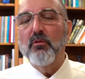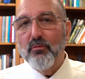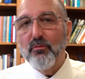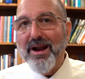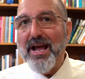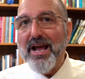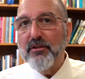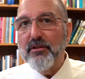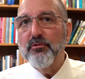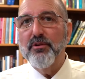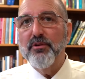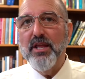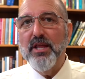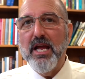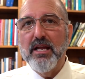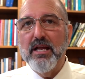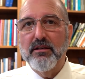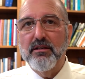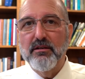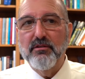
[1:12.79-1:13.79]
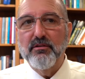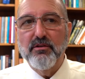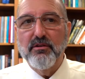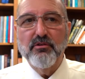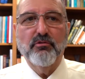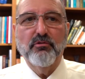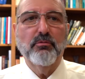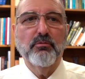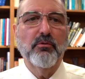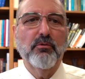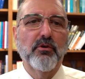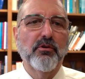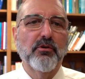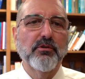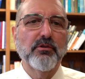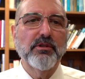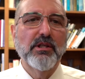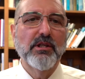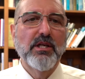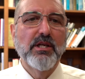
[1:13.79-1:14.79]
rather than this
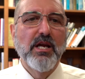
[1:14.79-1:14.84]
world.